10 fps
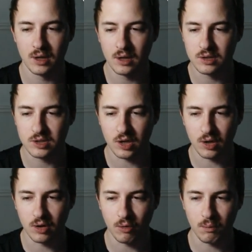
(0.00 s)

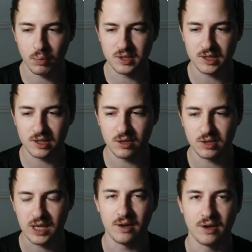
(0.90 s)
So protecting those
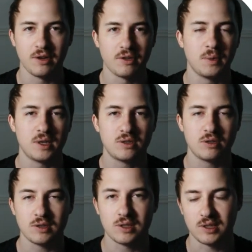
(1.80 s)
account health
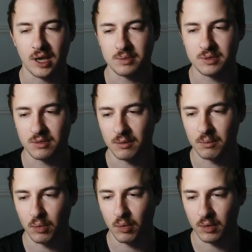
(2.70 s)
metrics is absolutely important.